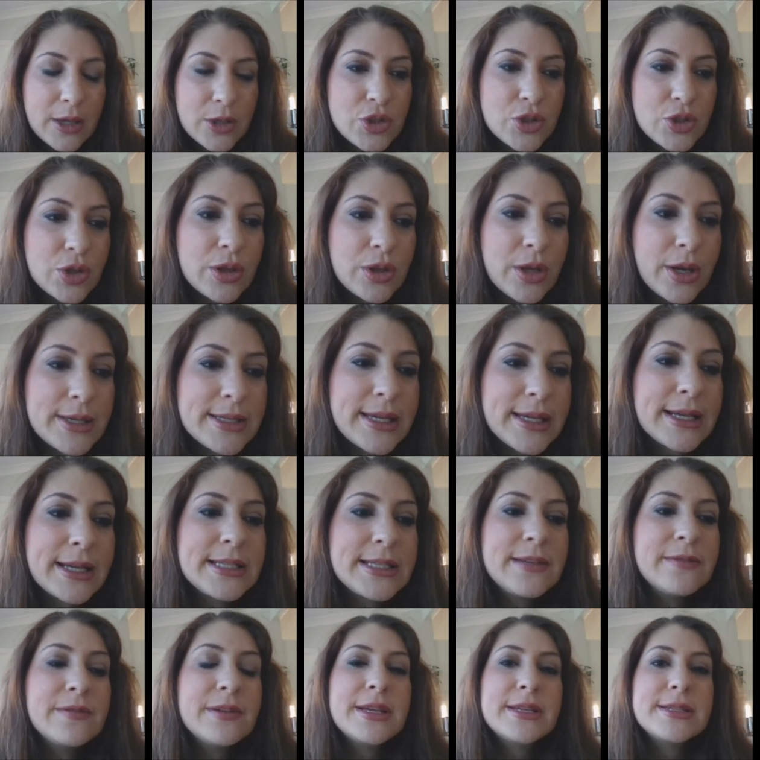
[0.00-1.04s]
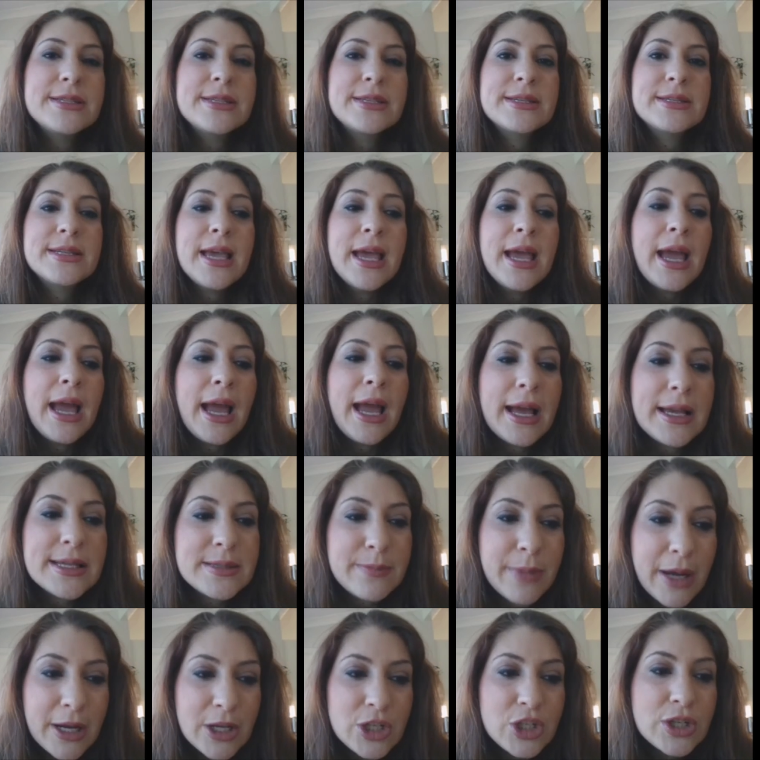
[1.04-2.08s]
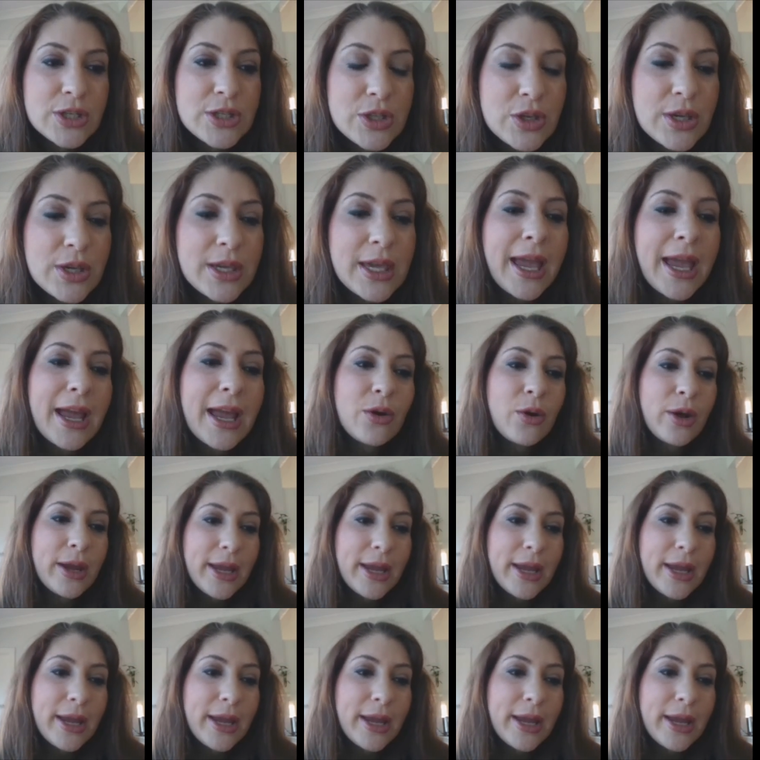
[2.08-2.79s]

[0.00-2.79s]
do those activities as much as you can.